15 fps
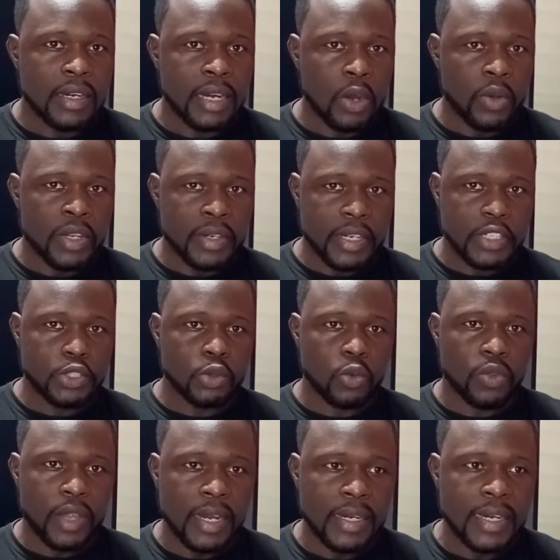Now, in
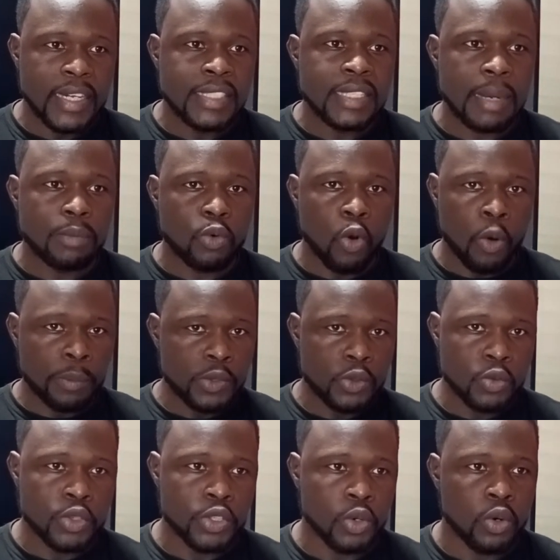relation to that, let's come to home
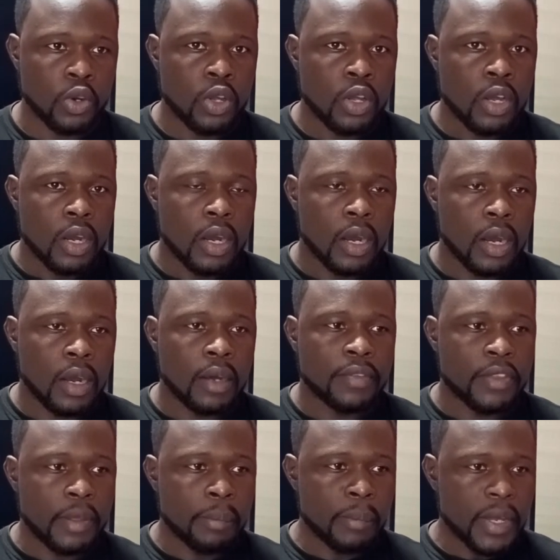studio. Uh,
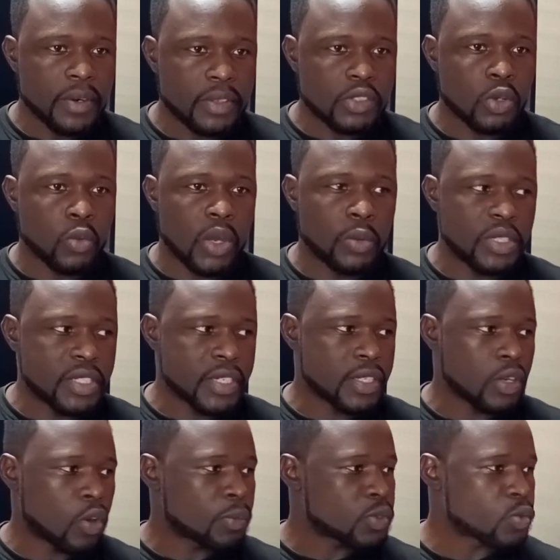the main reason why we
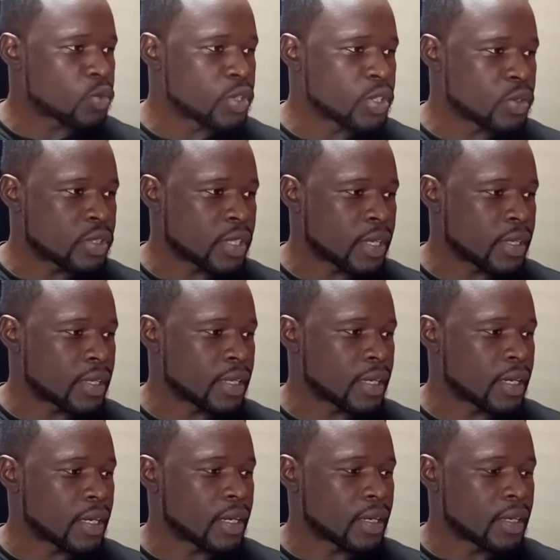treat home studios and
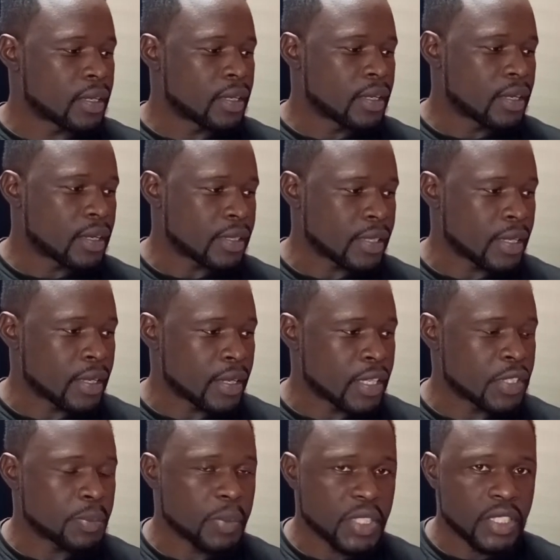uh, uh
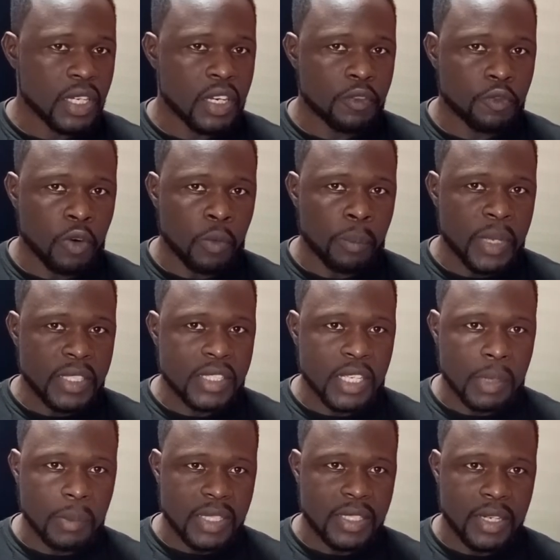especially for
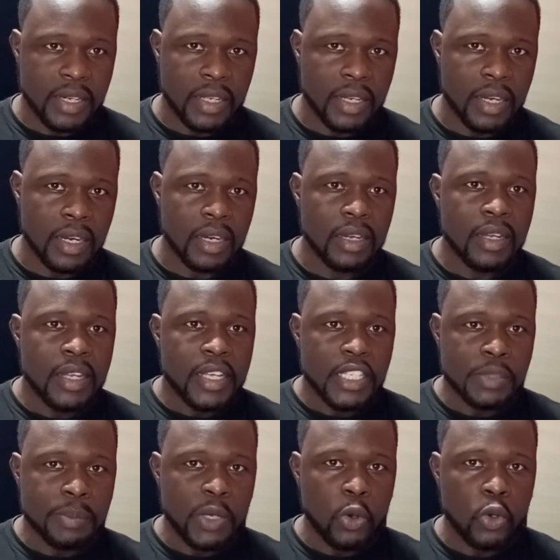mixing and mastering uh,
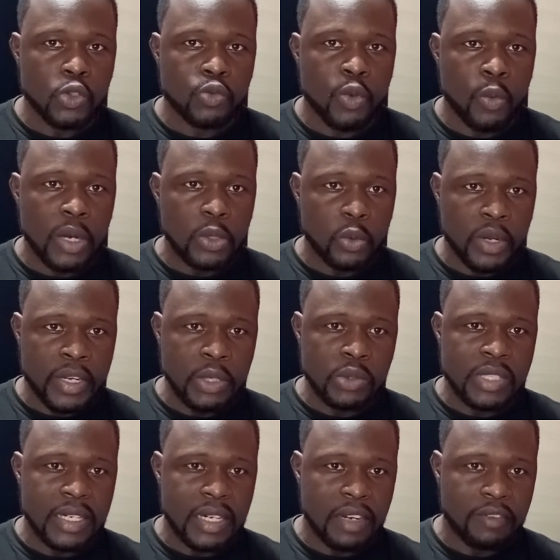is because we want to
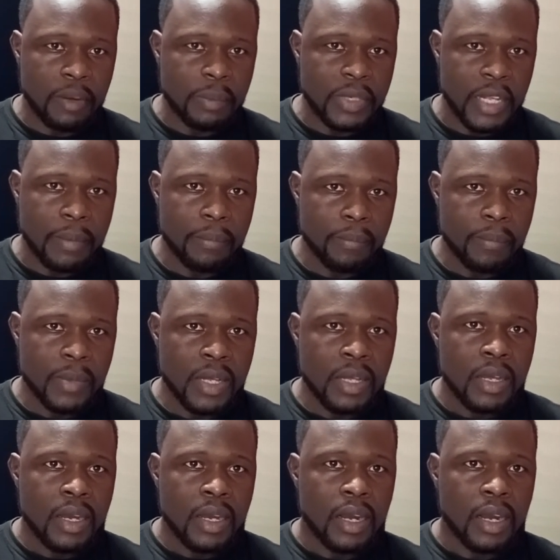reduce that reverb time.
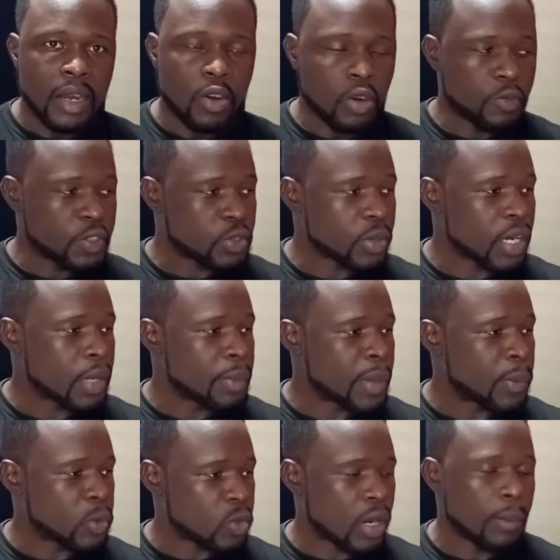Uh, conventionally,
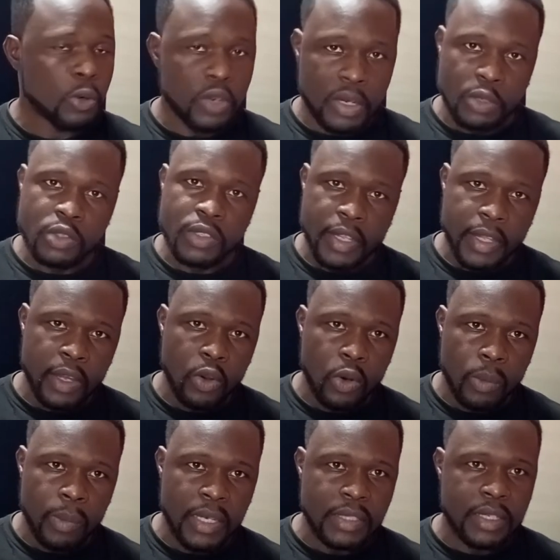people talk about reducing the
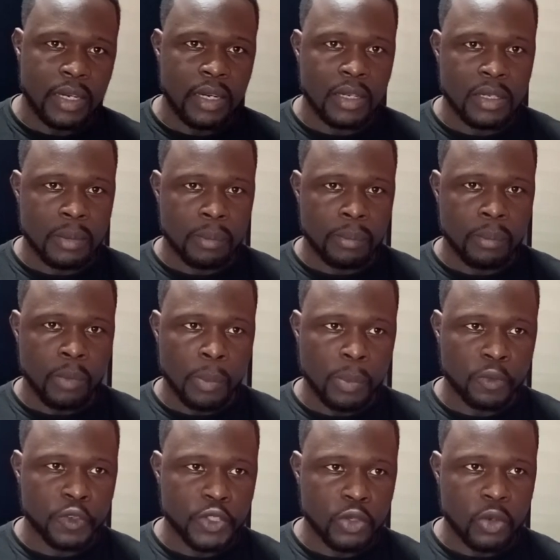echo, but in more
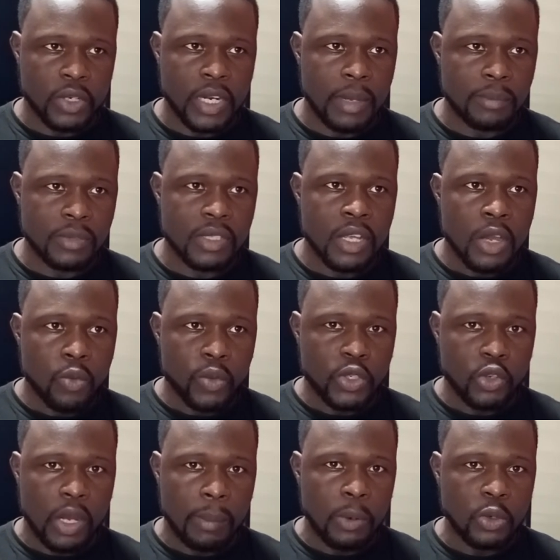professional terms,
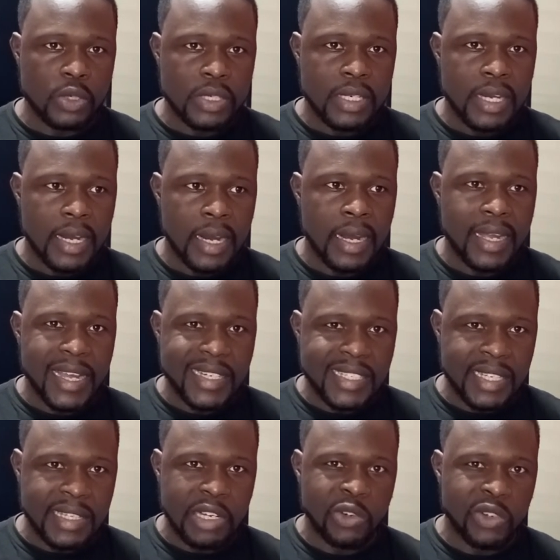we talk about
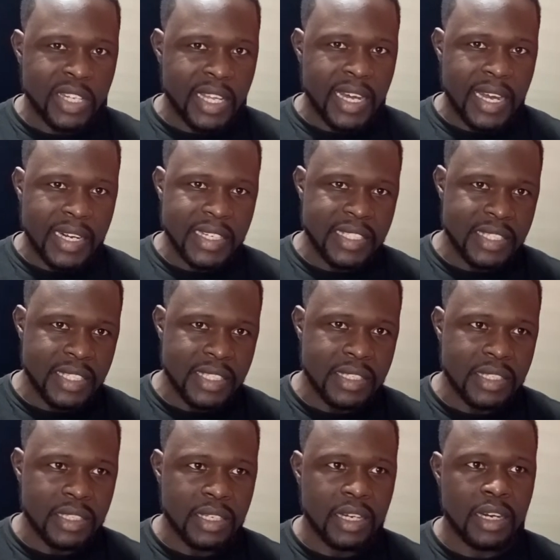cutting down the
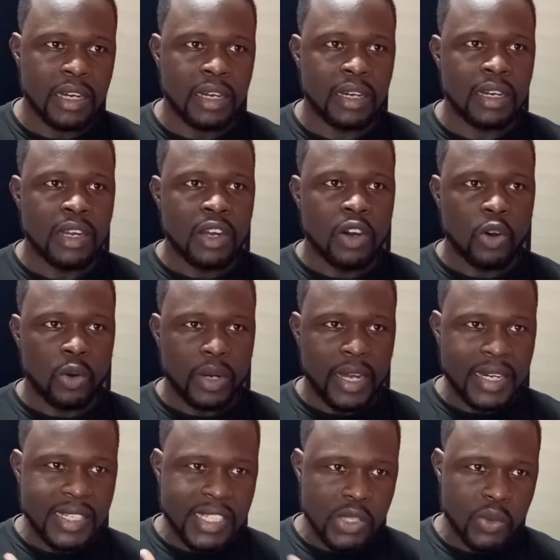RT60
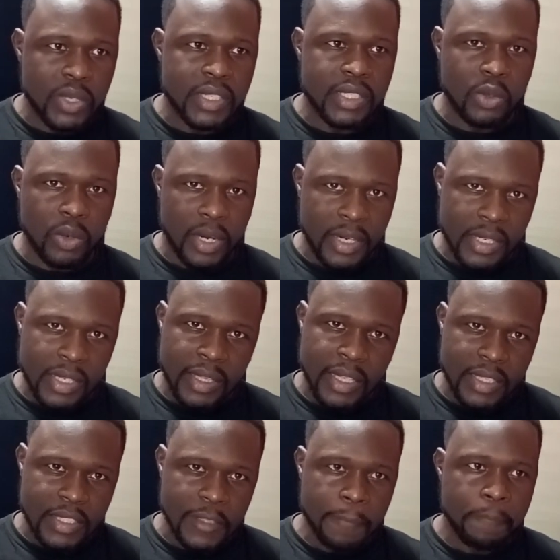or RT20 or
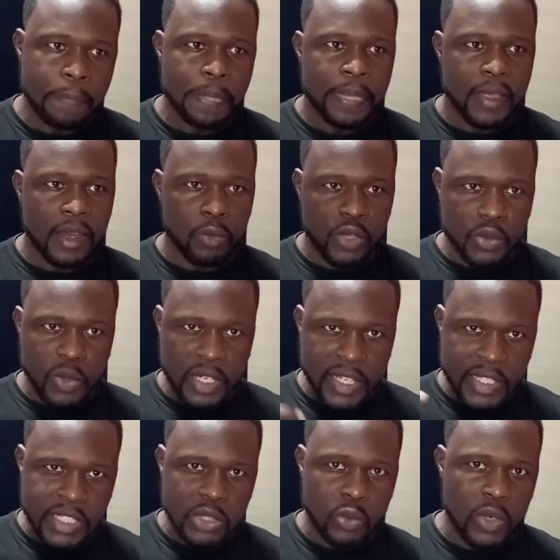RT30, which we'll
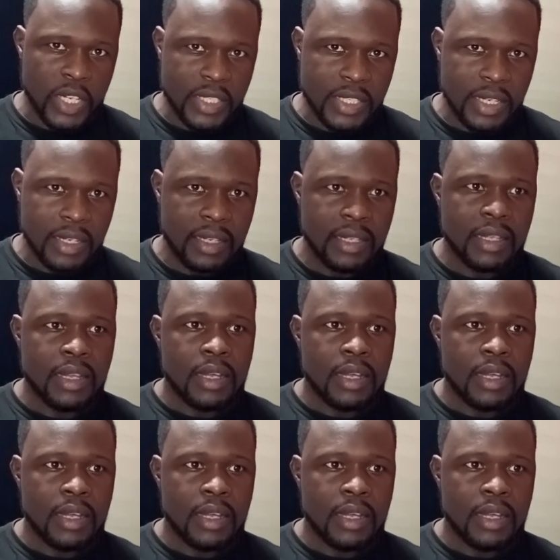get into later.